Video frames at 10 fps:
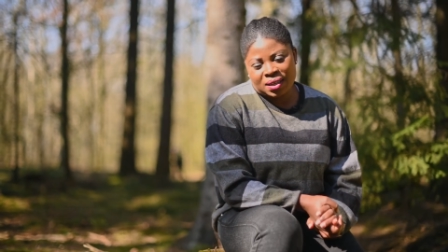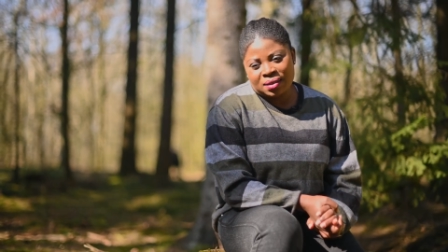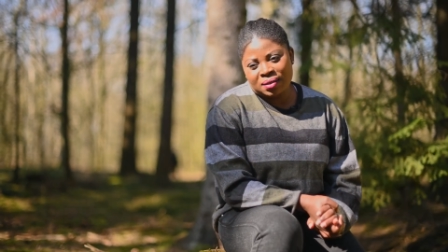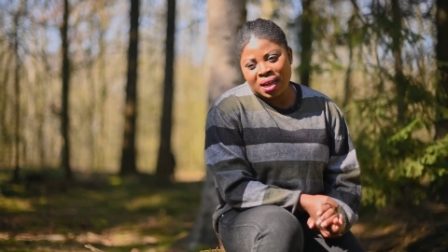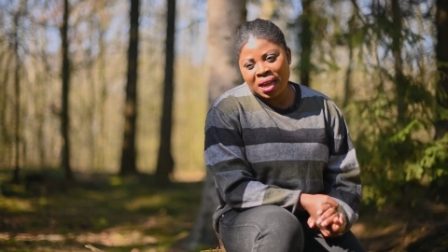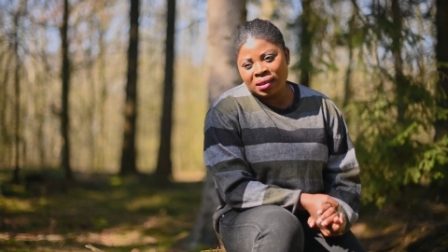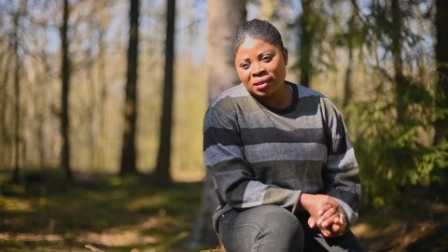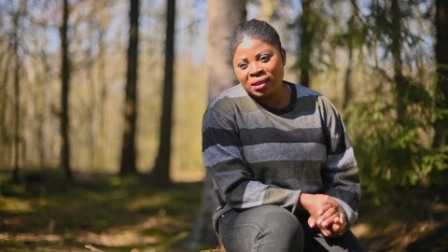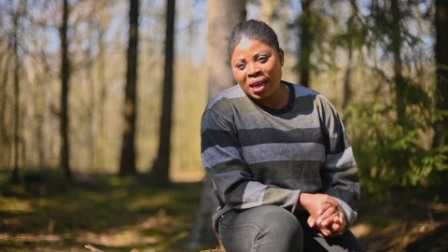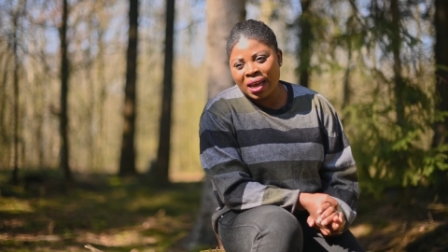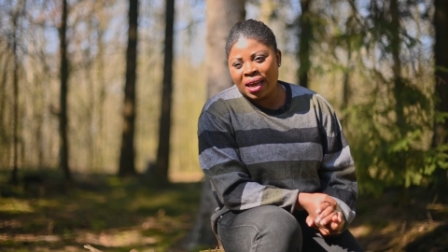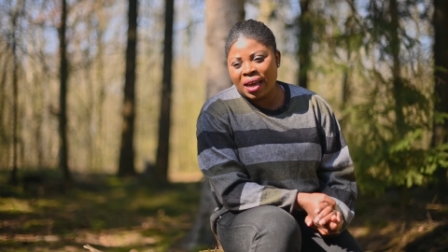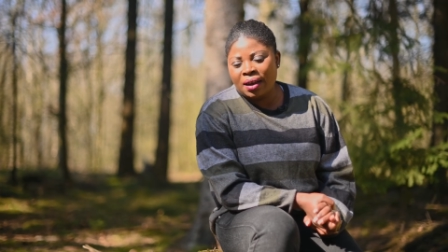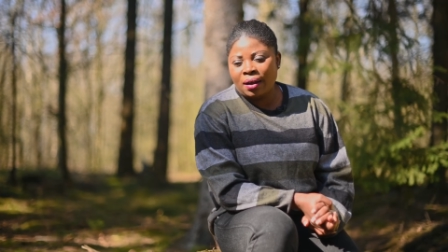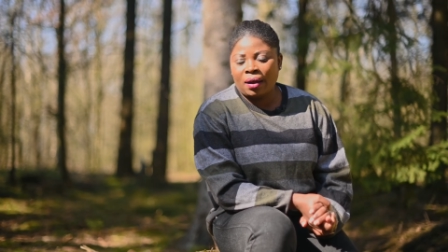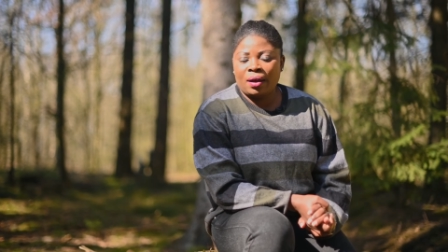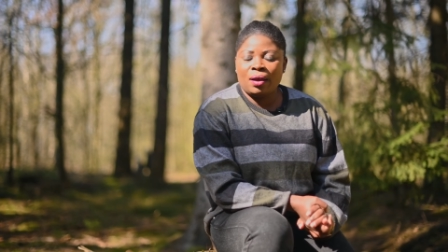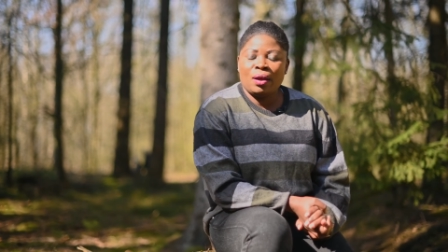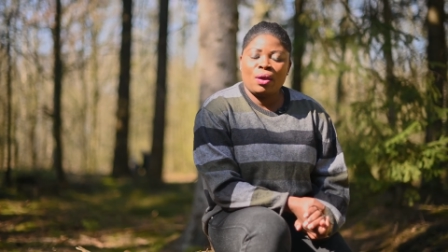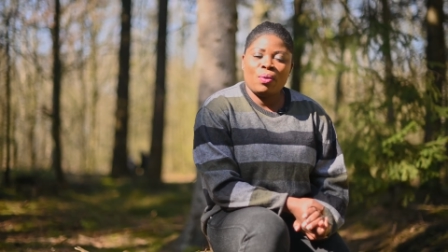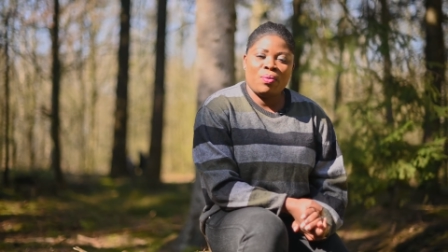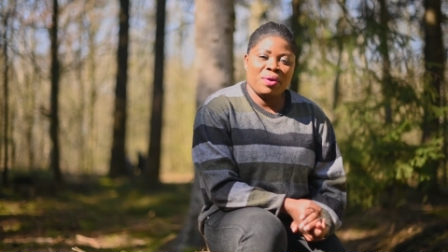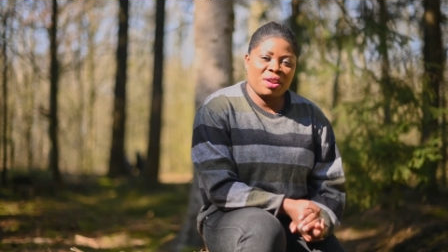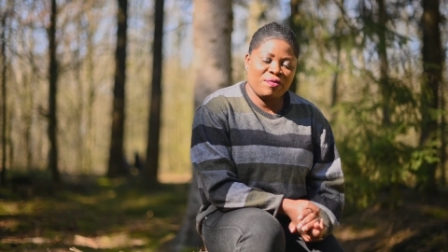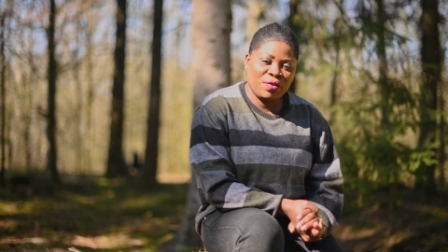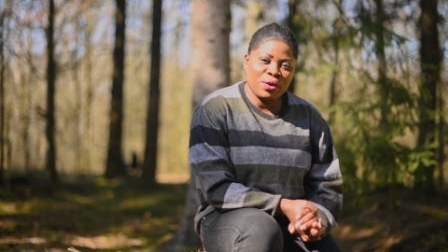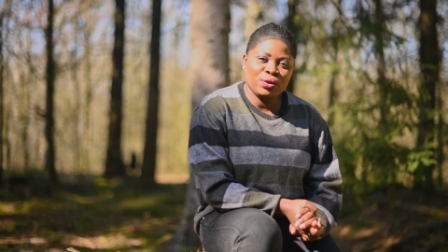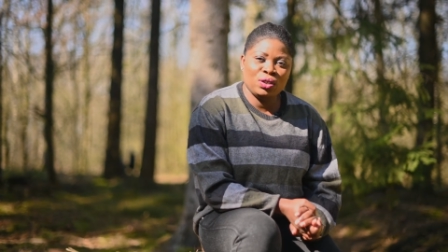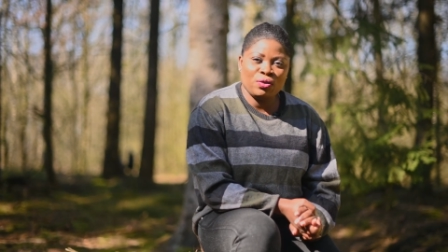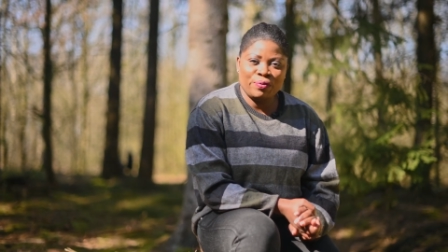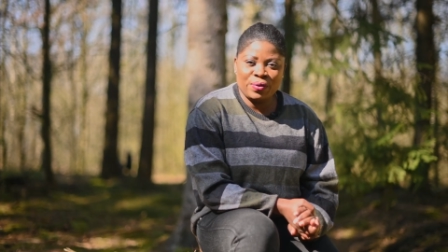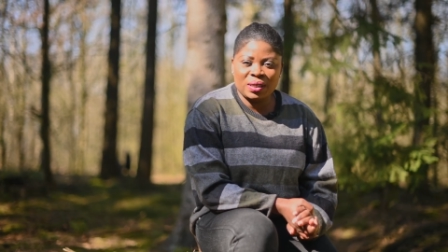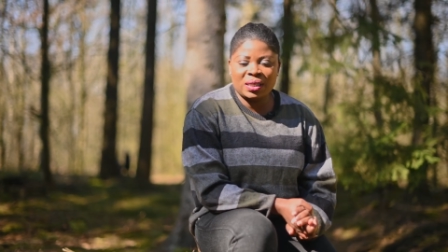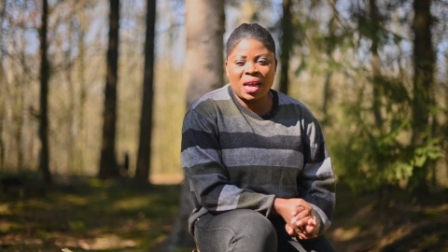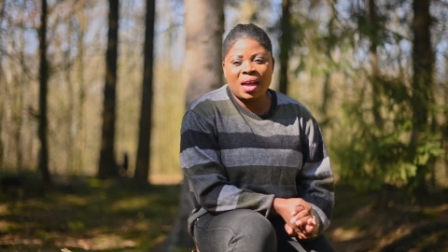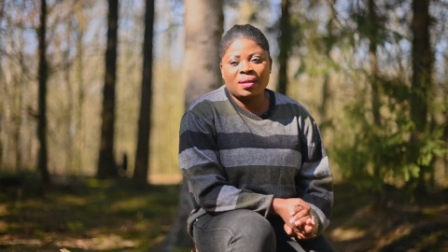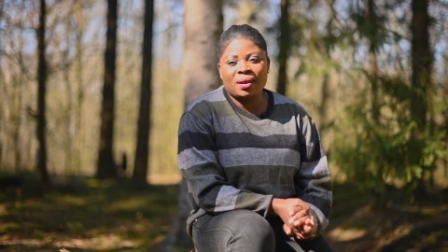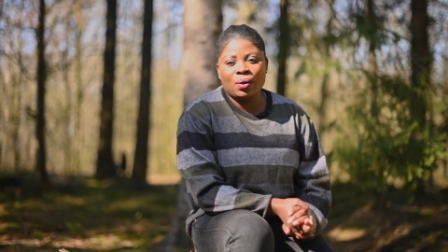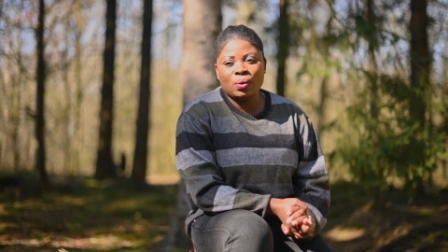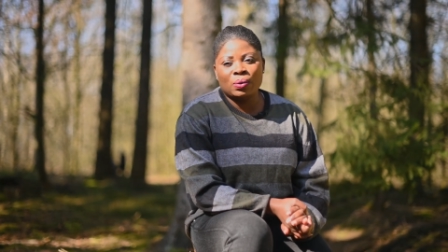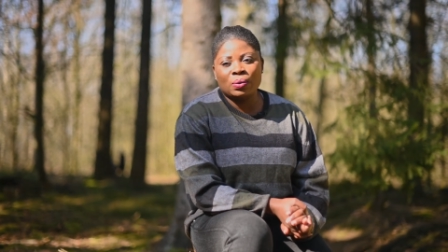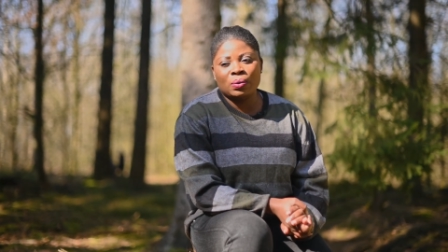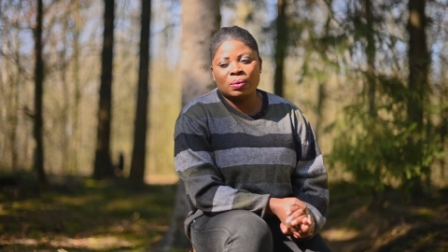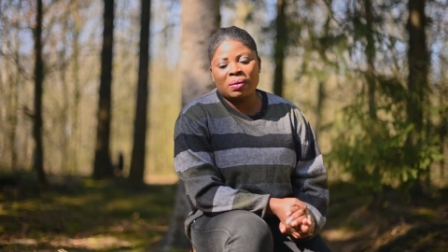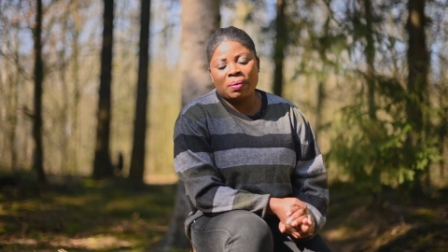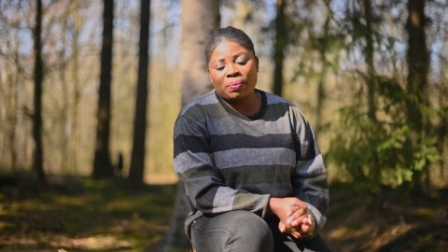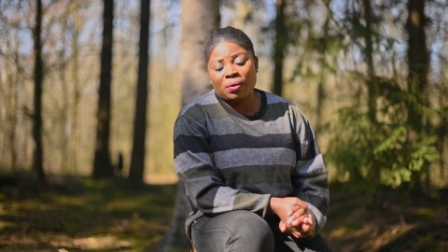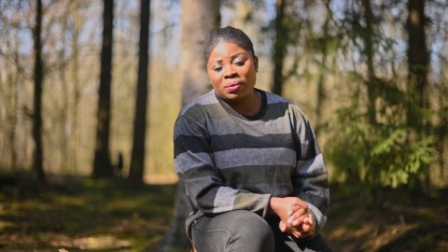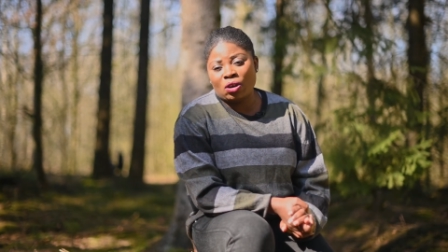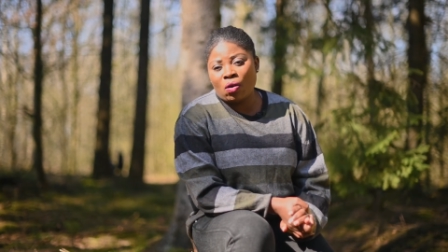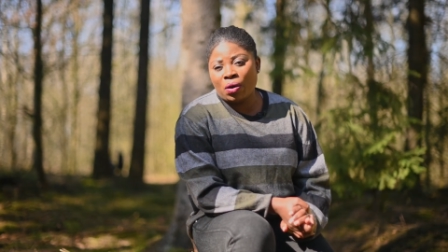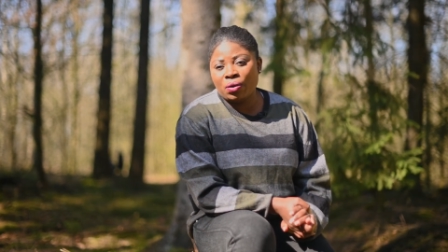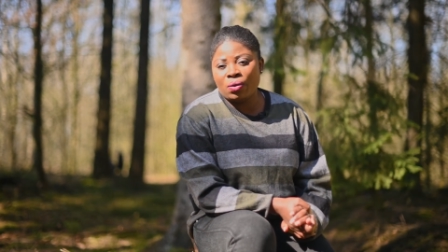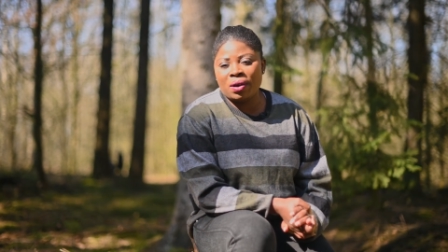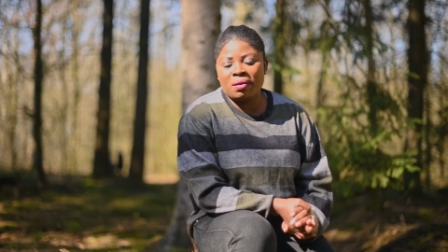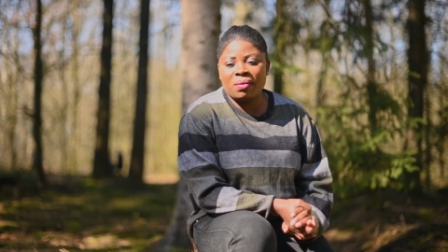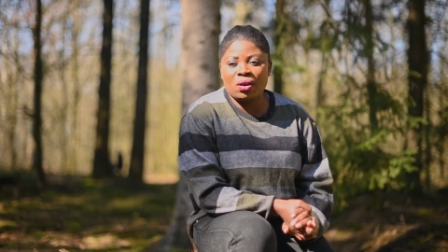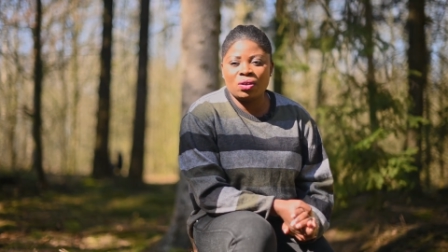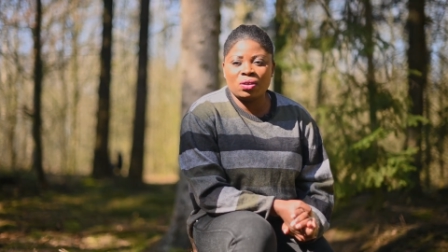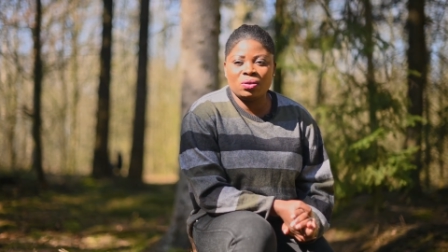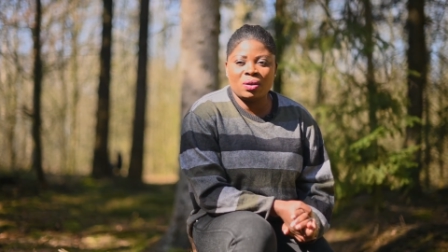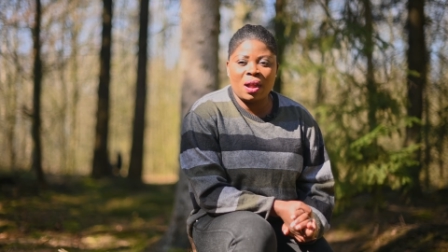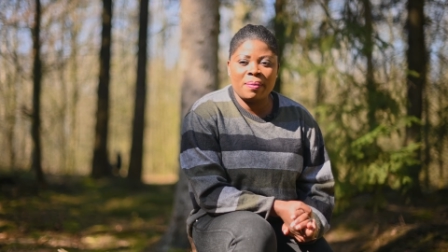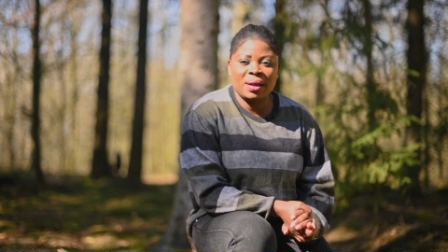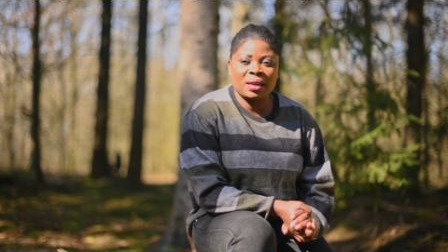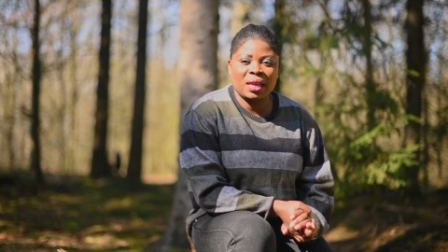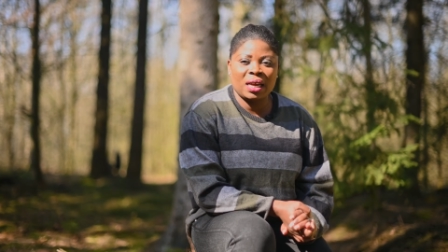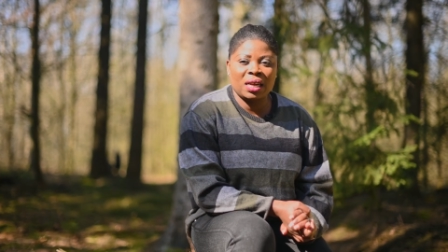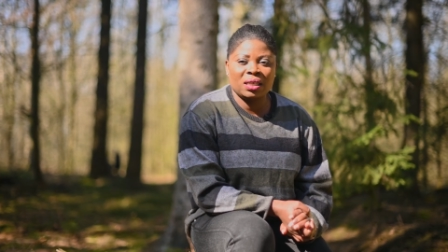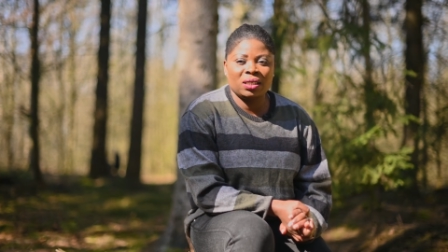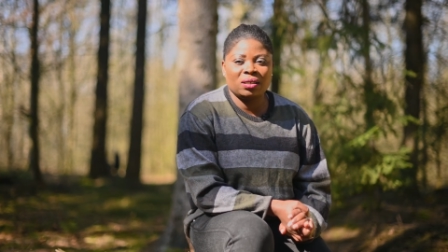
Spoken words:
they say we refuse your visa, they will probably call you or email you to come and get